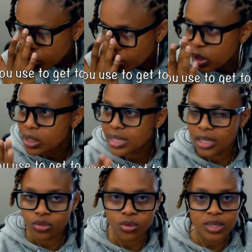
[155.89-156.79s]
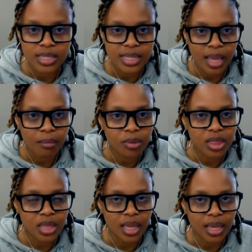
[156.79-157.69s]
because they do the same
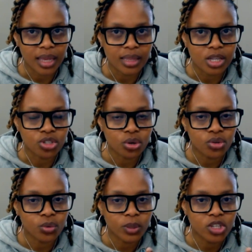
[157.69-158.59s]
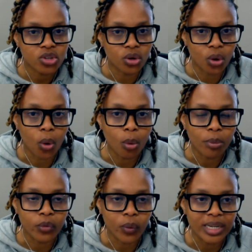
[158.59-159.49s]
thing and they show you where to go,
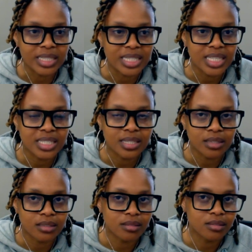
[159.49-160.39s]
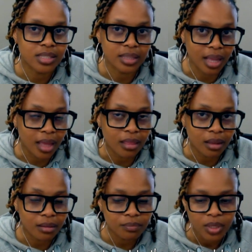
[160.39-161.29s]
but one is easier to use than the other.